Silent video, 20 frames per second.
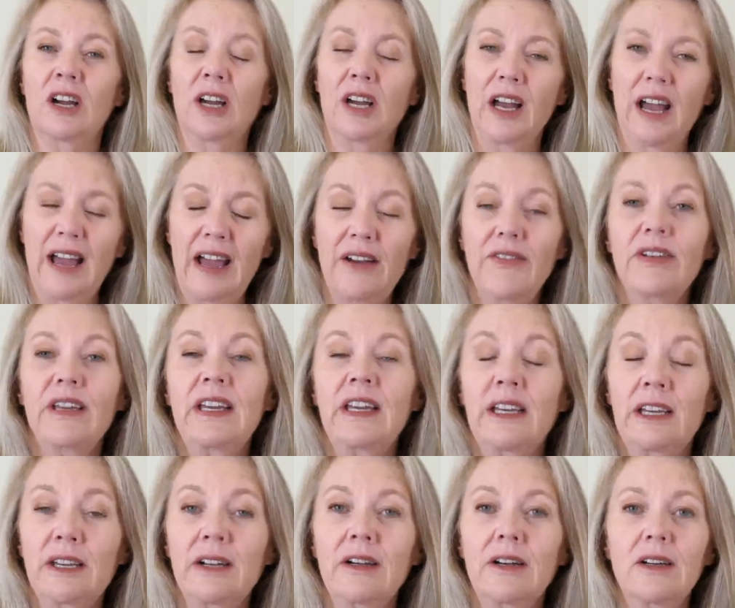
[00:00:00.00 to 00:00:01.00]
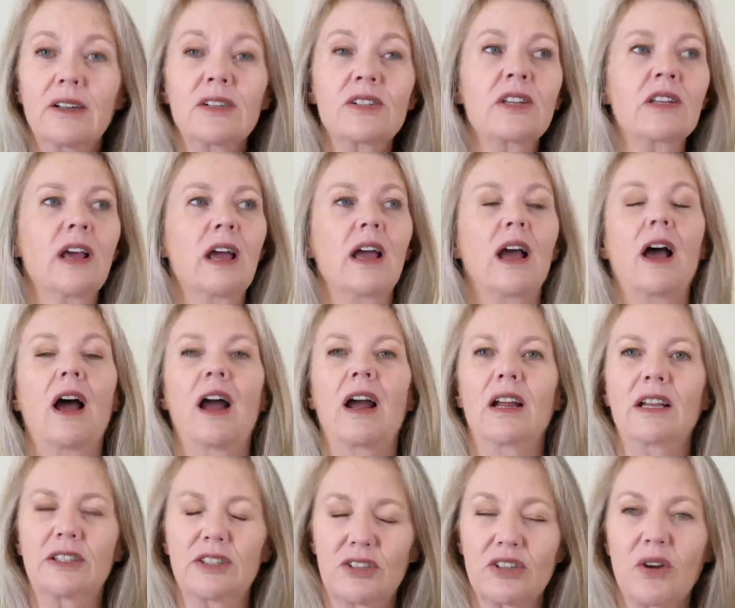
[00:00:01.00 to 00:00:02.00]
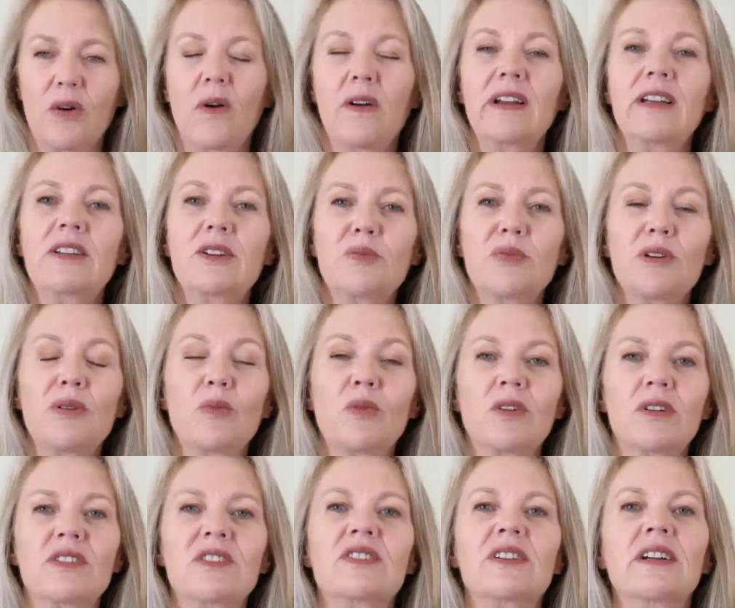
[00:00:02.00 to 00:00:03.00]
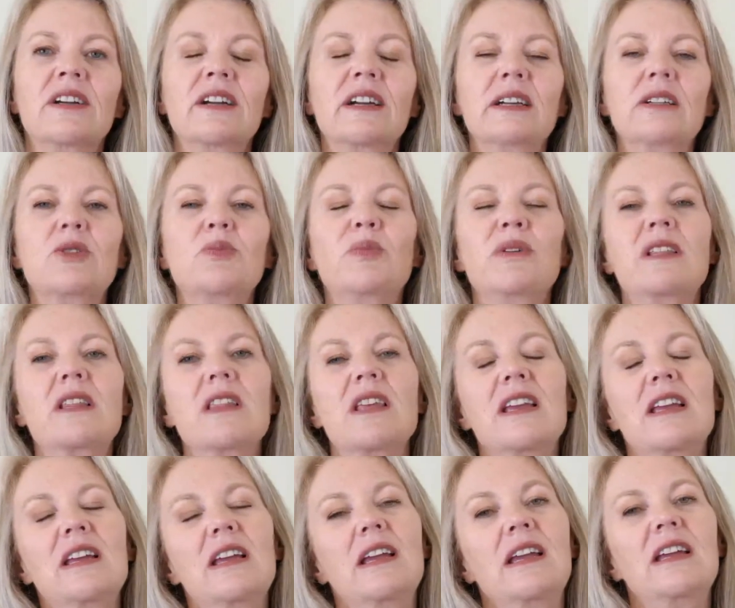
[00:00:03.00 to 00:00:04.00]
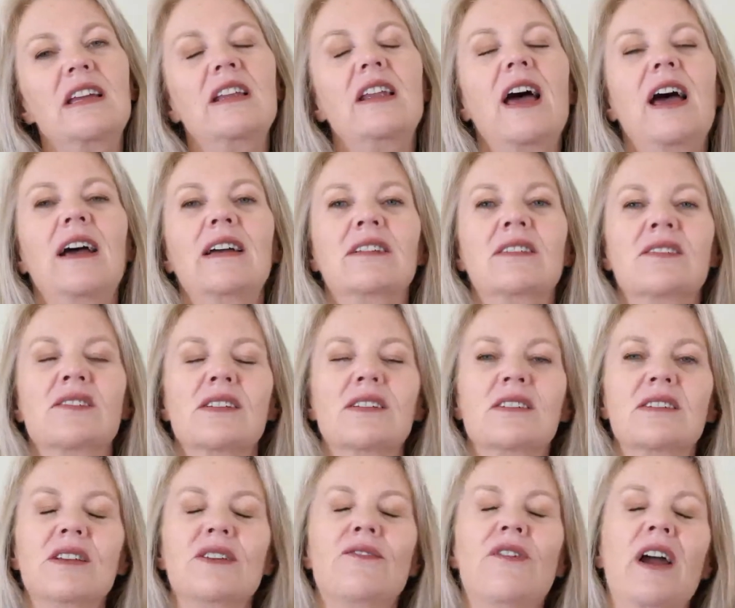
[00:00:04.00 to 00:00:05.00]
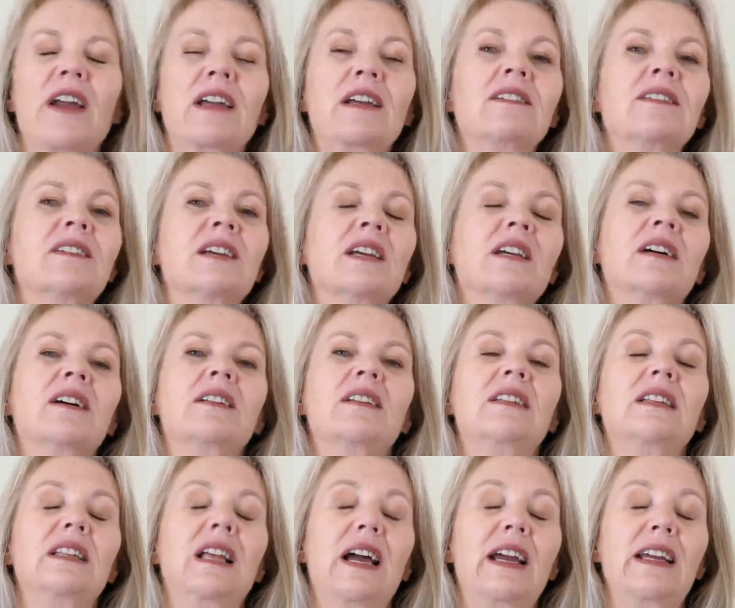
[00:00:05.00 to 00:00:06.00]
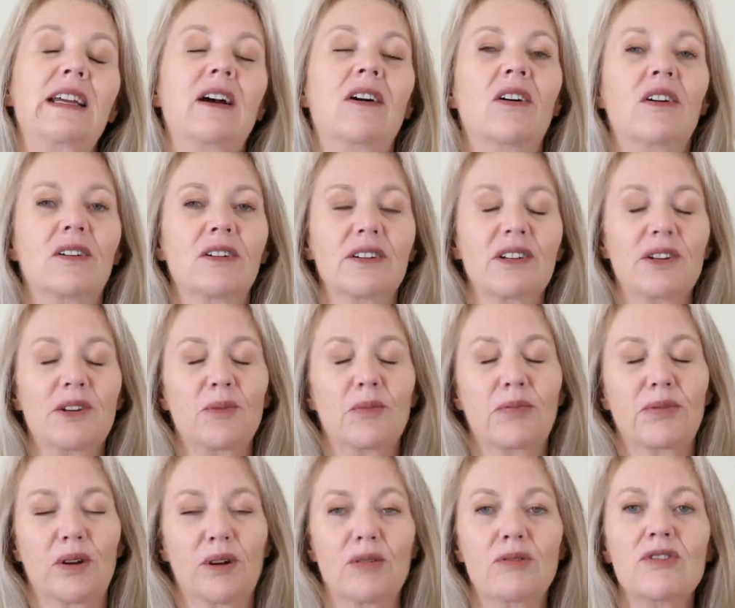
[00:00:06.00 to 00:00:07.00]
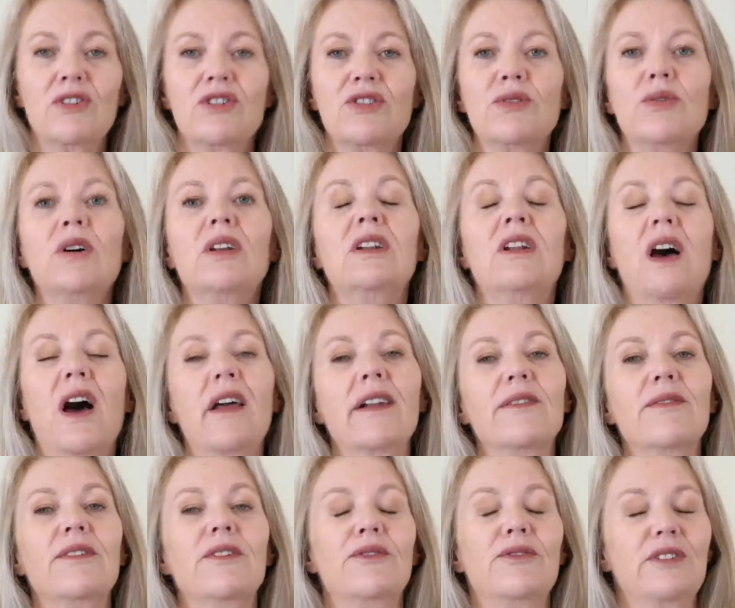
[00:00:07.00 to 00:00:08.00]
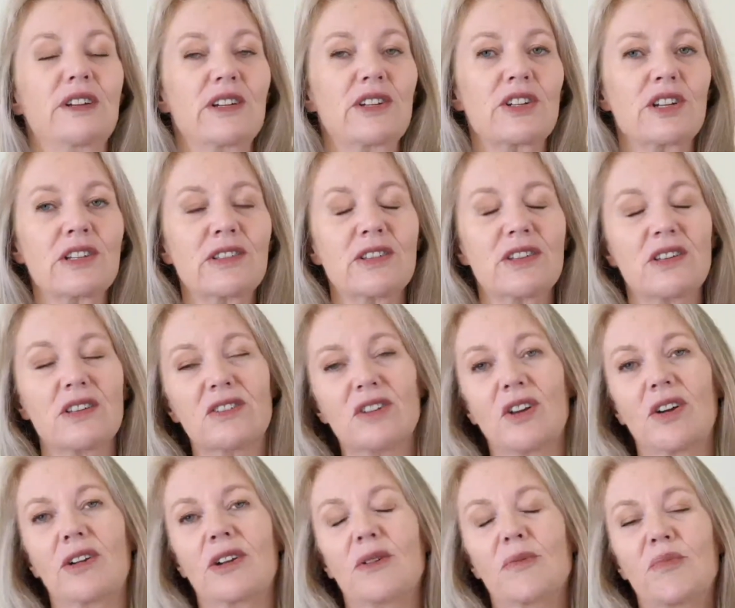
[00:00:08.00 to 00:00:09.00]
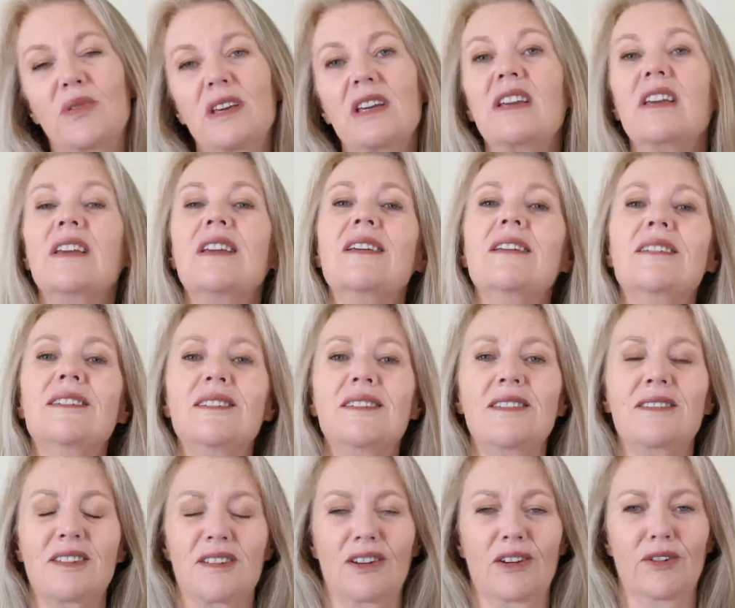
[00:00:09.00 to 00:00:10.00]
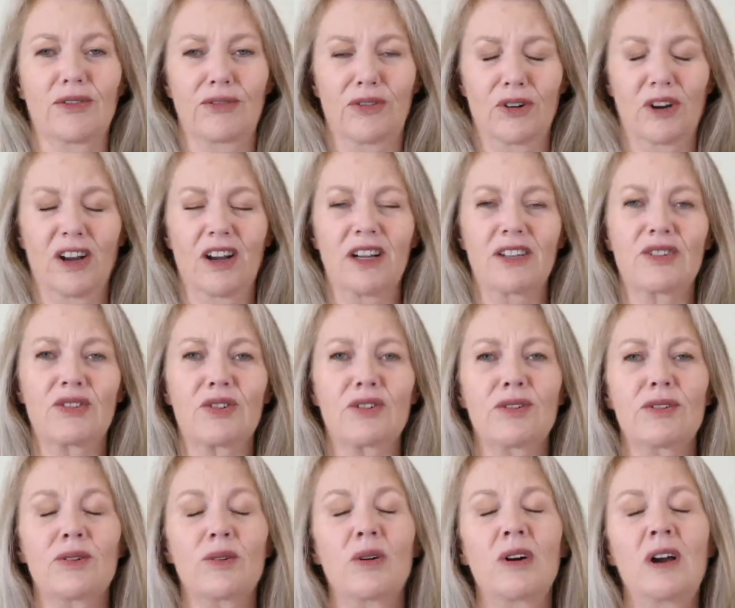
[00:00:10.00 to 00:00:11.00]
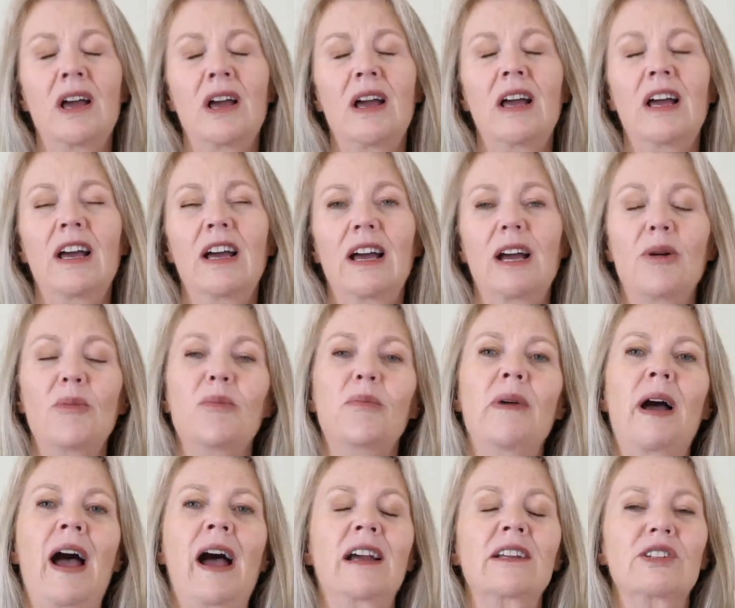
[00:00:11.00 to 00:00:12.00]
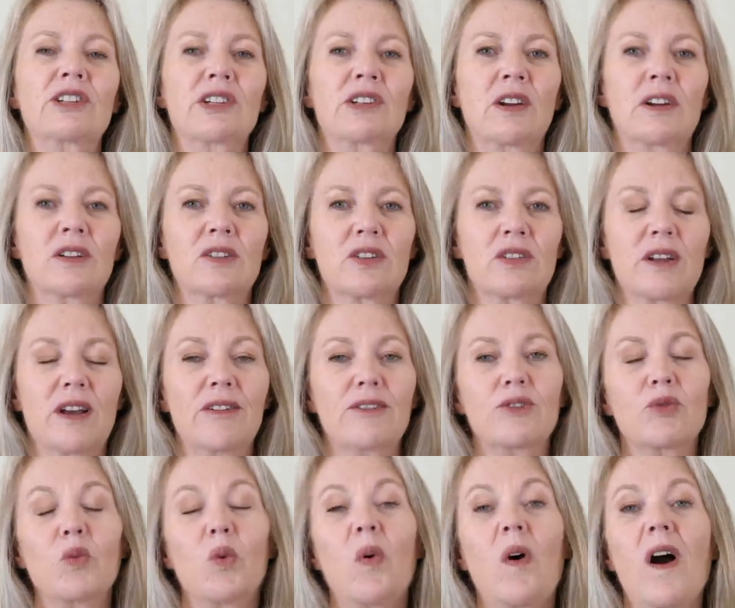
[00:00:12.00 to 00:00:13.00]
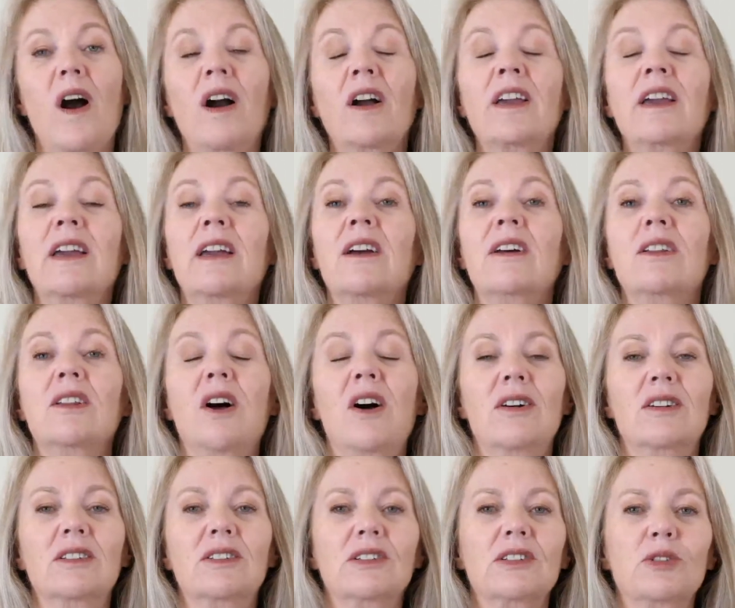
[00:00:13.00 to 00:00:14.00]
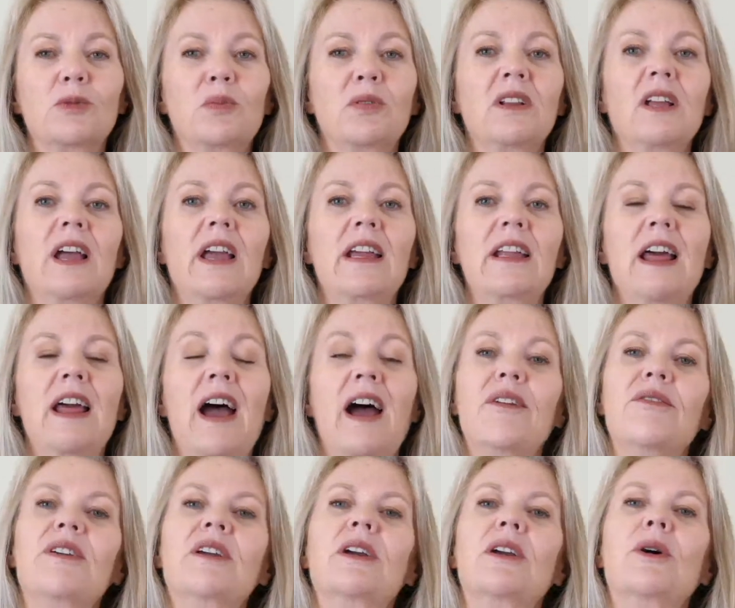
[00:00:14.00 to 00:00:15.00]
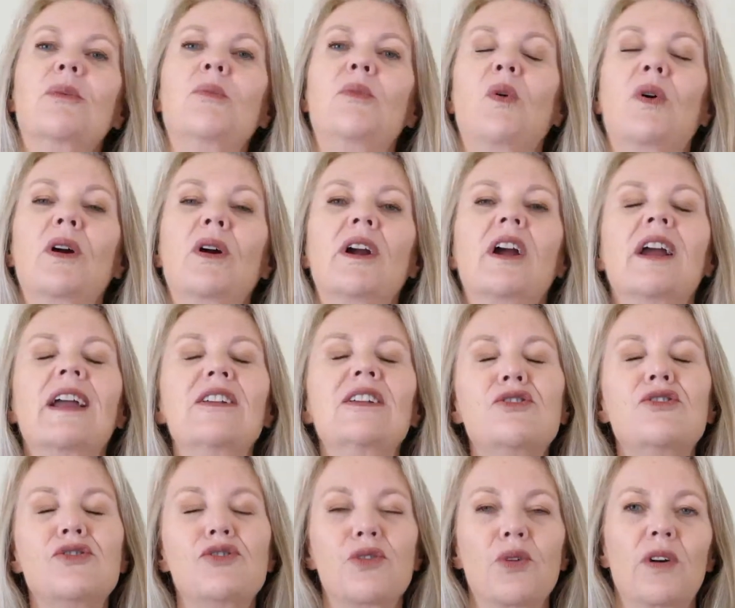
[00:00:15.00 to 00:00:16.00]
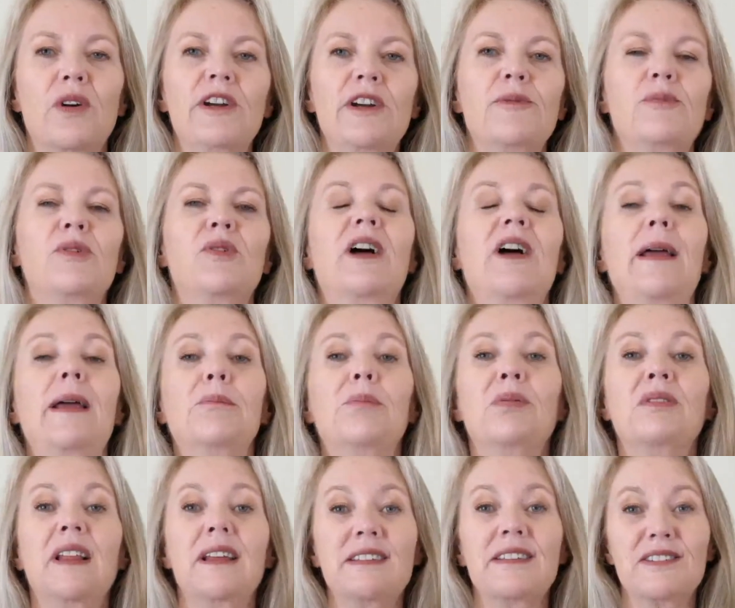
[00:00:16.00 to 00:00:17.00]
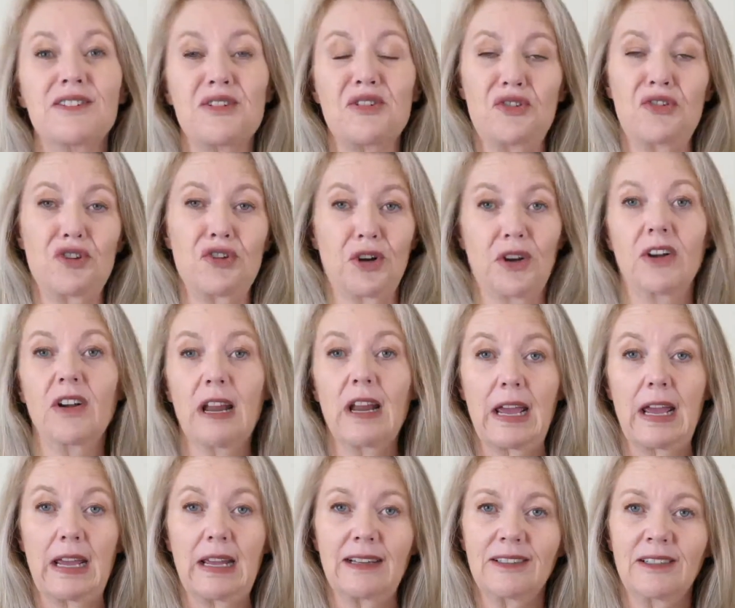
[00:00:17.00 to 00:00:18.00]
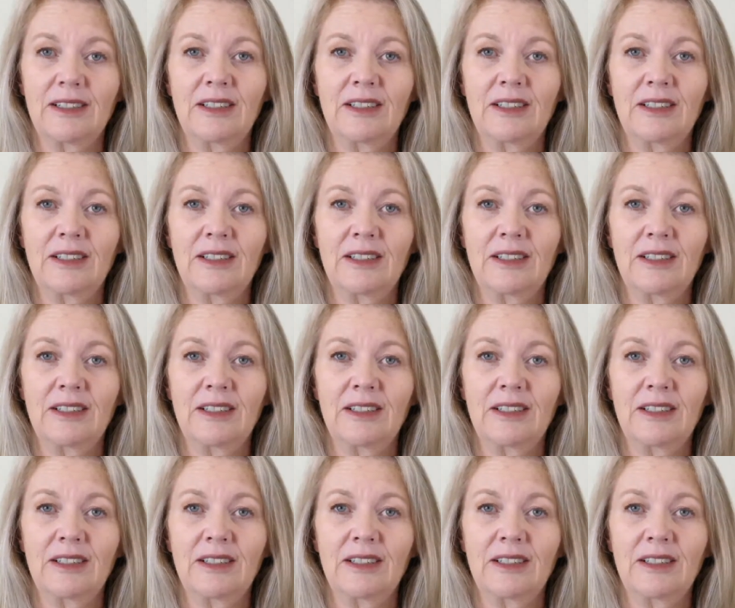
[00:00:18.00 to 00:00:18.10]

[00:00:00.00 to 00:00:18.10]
heavy hitters, It's going to be more serious, but in essence, if I can take a light-hearted approach to a lot of the visions, it's going to be easier for us to imagine ourselves walking along this plane, having a more enjoyable and pleasant journey.